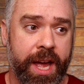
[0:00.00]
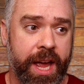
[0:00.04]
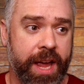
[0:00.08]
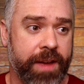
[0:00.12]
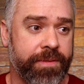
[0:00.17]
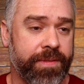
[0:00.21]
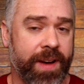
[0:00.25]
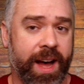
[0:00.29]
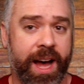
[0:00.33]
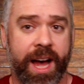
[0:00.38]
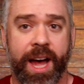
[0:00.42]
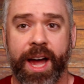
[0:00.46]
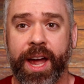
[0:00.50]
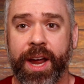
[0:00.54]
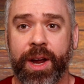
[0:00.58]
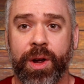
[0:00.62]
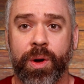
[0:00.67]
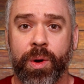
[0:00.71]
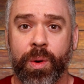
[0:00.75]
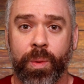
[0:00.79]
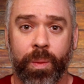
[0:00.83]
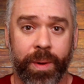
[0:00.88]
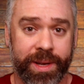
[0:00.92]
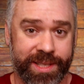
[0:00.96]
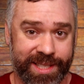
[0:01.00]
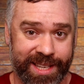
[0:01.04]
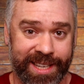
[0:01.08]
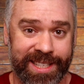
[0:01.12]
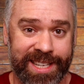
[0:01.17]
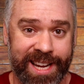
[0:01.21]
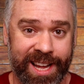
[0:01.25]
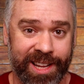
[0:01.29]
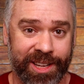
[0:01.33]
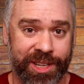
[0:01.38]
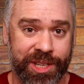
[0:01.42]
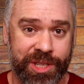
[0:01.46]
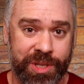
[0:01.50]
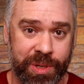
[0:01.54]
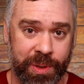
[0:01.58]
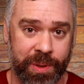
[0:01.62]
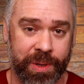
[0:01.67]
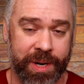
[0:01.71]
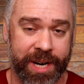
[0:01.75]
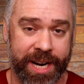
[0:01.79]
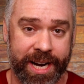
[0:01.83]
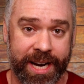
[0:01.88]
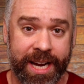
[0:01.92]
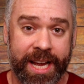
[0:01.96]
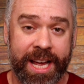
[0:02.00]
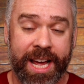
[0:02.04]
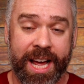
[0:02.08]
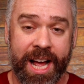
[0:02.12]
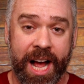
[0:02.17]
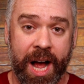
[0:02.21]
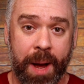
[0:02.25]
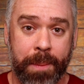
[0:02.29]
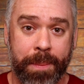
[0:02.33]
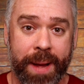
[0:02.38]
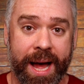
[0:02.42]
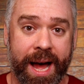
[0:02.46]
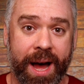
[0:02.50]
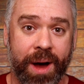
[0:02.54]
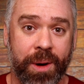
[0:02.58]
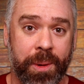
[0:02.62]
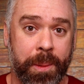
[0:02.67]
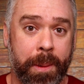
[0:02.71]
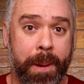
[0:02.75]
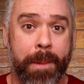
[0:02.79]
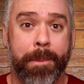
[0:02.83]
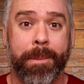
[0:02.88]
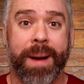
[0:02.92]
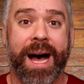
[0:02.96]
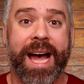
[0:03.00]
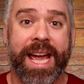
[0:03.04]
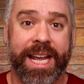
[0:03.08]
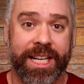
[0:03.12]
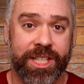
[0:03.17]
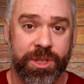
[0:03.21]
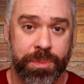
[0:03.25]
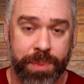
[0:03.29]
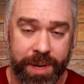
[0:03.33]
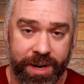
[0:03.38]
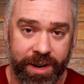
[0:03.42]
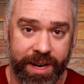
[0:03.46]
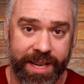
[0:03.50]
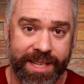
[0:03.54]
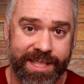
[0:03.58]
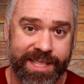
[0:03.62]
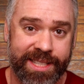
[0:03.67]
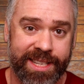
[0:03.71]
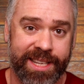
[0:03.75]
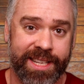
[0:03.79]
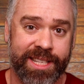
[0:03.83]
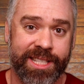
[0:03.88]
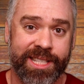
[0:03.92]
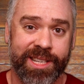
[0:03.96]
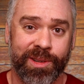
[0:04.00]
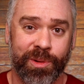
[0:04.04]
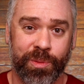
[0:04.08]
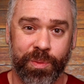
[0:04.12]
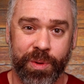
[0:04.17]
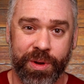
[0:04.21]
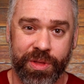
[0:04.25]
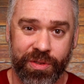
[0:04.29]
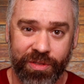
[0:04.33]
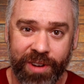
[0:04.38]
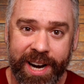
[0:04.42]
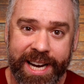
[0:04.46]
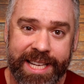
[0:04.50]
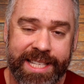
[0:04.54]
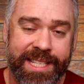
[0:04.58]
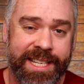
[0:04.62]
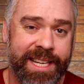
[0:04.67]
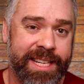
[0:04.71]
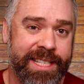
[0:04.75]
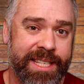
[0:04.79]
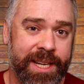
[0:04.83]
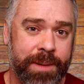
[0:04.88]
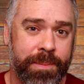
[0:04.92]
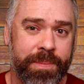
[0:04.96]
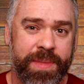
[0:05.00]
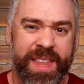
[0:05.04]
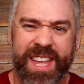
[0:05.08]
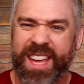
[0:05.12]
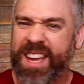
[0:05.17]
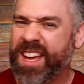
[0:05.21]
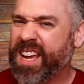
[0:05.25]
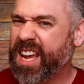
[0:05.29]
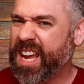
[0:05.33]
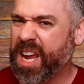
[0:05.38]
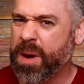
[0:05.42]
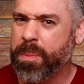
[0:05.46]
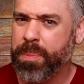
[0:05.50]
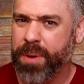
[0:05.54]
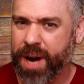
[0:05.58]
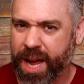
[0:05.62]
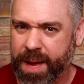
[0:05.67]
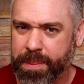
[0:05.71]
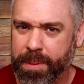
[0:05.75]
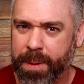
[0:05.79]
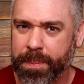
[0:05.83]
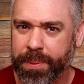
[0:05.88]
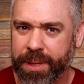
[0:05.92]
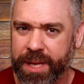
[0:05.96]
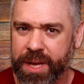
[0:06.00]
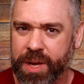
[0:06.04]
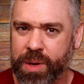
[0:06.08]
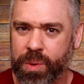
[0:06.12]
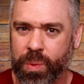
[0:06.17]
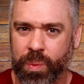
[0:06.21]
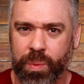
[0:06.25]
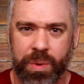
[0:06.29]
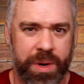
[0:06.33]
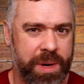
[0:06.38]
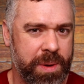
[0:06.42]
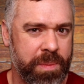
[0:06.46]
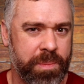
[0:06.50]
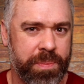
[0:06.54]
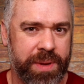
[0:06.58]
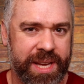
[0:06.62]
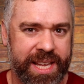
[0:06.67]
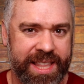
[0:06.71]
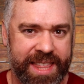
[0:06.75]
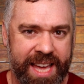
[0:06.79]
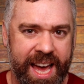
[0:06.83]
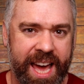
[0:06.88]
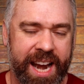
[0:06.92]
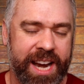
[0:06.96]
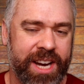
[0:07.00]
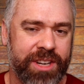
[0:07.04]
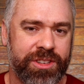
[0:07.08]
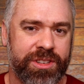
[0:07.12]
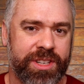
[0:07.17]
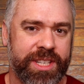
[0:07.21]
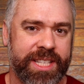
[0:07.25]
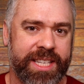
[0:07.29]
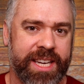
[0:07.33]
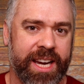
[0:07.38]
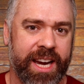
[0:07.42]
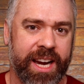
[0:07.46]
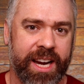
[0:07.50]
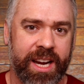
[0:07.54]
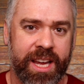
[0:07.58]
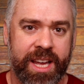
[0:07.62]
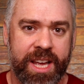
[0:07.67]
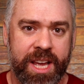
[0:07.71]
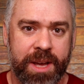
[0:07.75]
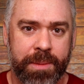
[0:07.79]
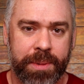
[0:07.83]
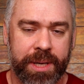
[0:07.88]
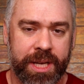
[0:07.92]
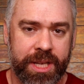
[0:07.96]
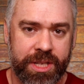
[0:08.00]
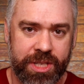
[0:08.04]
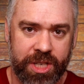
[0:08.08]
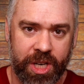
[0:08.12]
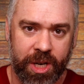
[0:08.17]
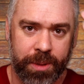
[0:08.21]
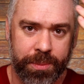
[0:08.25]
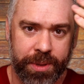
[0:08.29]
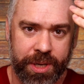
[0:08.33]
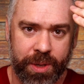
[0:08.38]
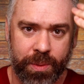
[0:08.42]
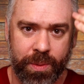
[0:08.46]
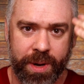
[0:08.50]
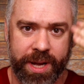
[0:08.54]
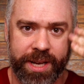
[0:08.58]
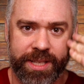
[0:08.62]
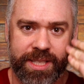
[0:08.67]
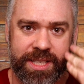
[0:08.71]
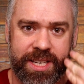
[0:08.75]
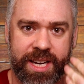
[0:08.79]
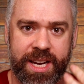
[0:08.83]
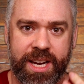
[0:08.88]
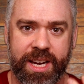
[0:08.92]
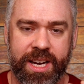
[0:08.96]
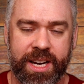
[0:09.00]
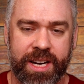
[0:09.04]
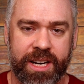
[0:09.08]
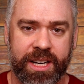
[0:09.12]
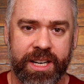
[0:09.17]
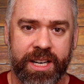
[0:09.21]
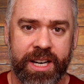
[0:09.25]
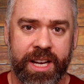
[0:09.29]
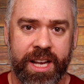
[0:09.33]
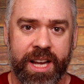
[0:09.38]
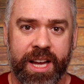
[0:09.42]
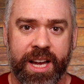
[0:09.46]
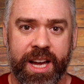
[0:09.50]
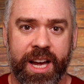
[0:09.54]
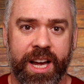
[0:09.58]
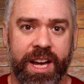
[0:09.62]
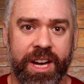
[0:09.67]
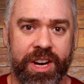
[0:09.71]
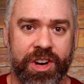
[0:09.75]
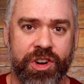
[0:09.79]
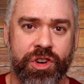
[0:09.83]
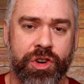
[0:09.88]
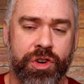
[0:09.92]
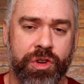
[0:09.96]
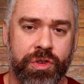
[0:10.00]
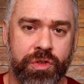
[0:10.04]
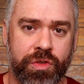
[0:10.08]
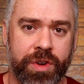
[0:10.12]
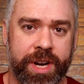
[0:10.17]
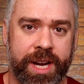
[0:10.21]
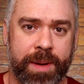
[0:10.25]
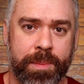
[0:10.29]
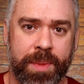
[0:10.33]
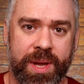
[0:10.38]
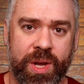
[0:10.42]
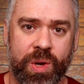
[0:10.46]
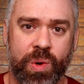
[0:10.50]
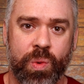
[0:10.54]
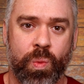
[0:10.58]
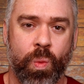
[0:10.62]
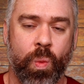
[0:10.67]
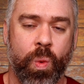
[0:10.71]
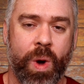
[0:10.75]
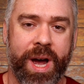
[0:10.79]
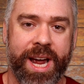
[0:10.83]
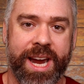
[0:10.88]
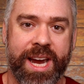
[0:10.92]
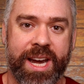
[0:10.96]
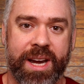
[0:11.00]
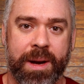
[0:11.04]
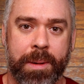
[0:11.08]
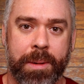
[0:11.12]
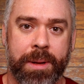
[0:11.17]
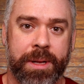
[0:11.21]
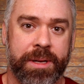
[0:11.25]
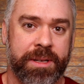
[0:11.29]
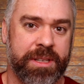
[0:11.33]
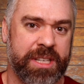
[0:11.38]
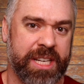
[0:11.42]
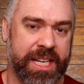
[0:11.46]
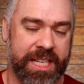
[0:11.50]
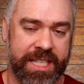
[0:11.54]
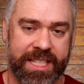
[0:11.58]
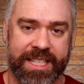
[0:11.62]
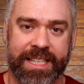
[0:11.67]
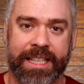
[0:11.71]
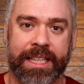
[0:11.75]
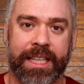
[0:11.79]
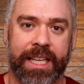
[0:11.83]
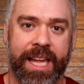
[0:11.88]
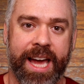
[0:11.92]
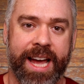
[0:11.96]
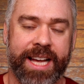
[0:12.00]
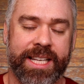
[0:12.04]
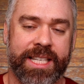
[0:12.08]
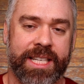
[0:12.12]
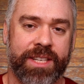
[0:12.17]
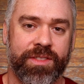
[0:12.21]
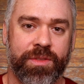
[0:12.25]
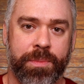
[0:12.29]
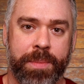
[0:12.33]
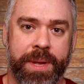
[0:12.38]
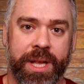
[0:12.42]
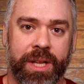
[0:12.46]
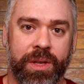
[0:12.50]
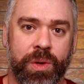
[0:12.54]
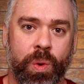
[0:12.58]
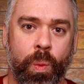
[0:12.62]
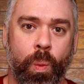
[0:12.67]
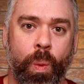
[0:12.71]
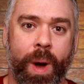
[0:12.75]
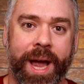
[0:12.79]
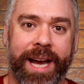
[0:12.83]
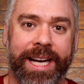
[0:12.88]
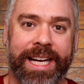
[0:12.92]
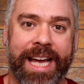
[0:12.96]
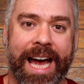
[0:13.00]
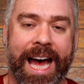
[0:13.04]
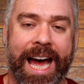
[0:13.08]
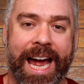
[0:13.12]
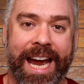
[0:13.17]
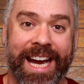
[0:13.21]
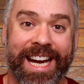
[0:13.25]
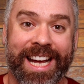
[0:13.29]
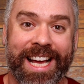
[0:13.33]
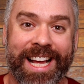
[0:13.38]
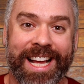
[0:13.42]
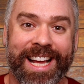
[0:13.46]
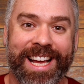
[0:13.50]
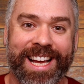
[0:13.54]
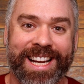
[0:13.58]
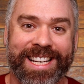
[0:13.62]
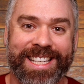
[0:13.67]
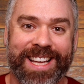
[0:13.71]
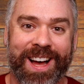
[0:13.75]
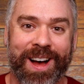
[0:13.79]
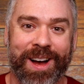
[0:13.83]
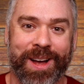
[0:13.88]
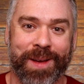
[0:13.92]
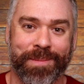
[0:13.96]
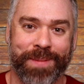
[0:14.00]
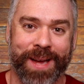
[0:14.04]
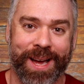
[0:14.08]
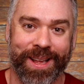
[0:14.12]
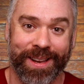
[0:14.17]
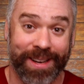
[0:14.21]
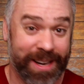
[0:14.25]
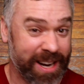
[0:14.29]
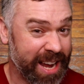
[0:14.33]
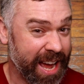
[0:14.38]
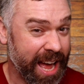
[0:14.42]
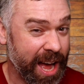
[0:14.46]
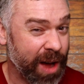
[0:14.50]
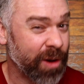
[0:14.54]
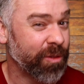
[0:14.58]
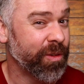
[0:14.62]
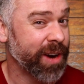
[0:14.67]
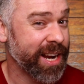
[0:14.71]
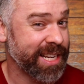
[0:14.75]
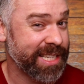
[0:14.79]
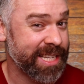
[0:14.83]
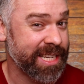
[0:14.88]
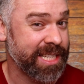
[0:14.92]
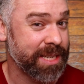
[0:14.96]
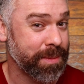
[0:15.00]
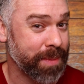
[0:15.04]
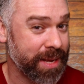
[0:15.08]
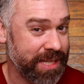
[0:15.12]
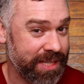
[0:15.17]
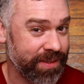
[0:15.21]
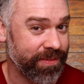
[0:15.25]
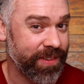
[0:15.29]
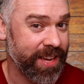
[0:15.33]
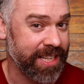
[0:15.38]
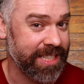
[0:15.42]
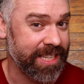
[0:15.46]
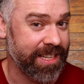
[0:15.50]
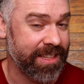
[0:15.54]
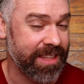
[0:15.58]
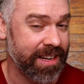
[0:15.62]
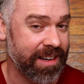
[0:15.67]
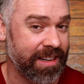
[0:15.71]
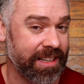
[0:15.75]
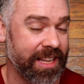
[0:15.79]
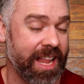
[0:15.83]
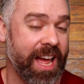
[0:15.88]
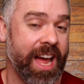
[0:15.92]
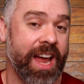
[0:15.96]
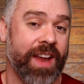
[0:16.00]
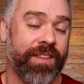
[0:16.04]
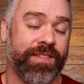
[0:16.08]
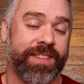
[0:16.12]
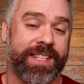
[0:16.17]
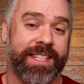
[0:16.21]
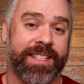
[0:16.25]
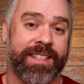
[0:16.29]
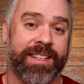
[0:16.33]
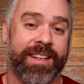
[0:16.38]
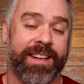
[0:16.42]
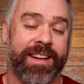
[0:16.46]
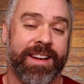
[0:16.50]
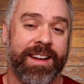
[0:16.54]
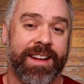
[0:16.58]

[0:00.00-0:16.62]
If I was to tell a story about my experiences with racism, it probably wouldn't be that interesting because nobody wants to hear a creamy white, just glass of milk white guy talk about how racism has affected their lives.